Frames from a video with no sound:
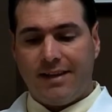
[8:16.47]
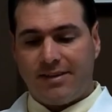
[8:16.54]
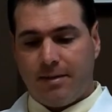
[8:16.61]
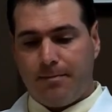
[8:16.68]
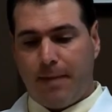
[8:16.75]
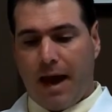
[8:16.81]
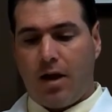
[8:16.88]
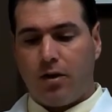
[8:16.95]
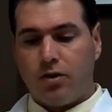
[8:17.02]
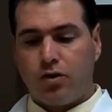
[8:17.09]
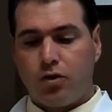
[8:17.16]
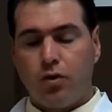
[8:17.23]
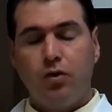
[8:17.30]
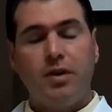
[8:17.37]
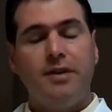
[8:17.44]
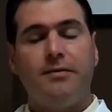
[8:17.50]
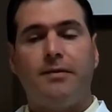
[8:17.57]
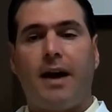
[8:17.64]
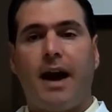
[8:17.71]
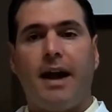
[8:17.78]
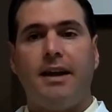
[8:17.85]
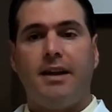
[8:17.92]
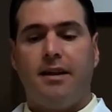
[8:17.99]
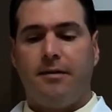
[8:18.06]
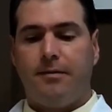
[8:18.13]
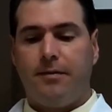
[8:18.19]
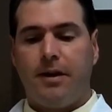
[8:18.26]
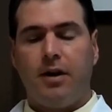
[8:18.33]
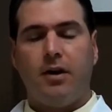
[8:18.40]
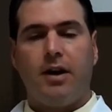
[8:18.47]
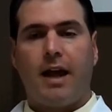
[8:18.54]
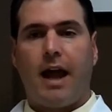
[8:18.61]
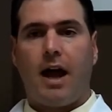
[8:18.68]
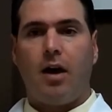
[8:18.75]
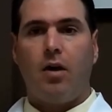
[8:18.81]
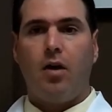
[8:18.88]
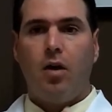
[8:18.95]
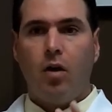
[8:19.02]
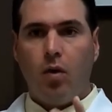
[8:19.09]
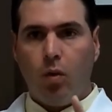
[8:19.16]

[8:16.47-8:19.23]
It's about truly finding and figuring out